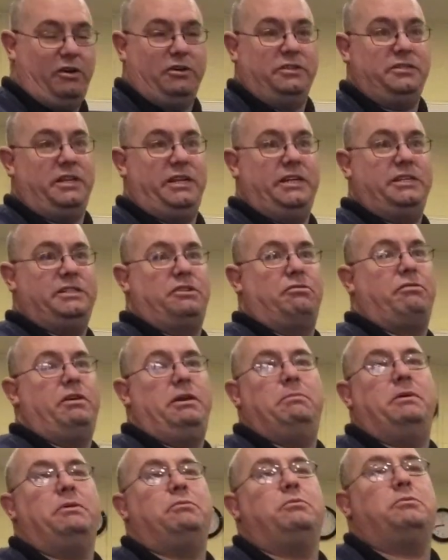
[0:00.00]
realise that it's 3
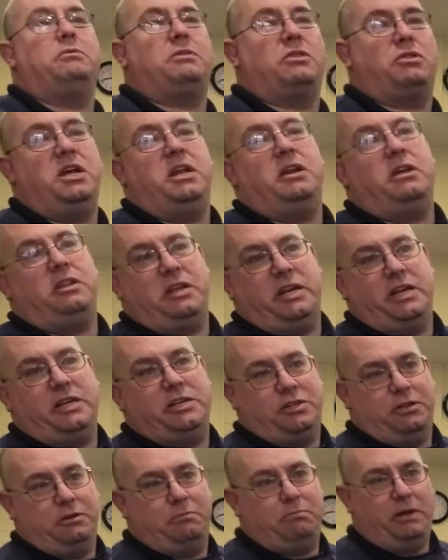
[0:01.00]
mil thinner than it
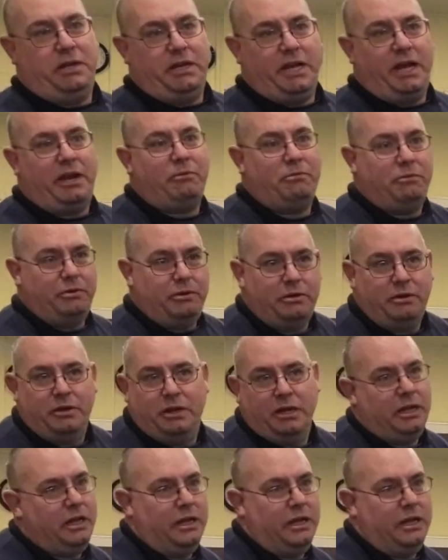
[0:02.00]
should be now, and